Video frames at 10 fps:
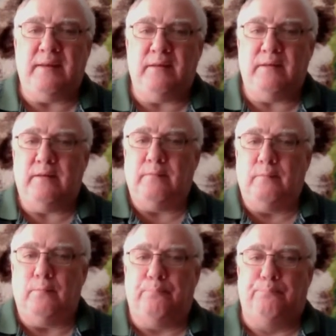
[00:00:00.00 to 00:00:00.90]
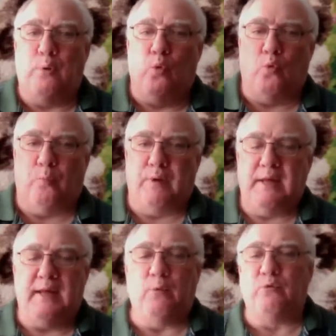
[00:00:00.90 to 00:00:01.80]
And then,
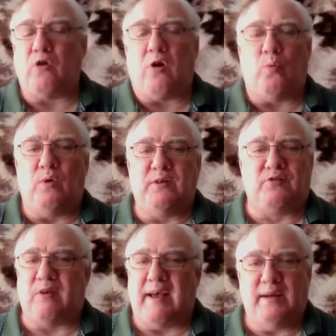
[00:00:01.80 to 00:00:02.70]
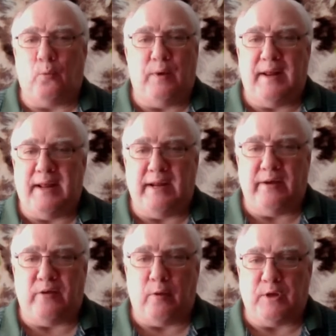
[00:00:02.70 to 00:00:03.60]
boom. It was all one-sided
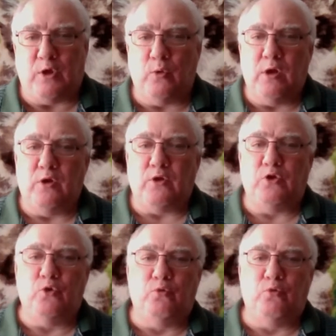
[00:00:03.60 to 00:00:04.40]
with AEW.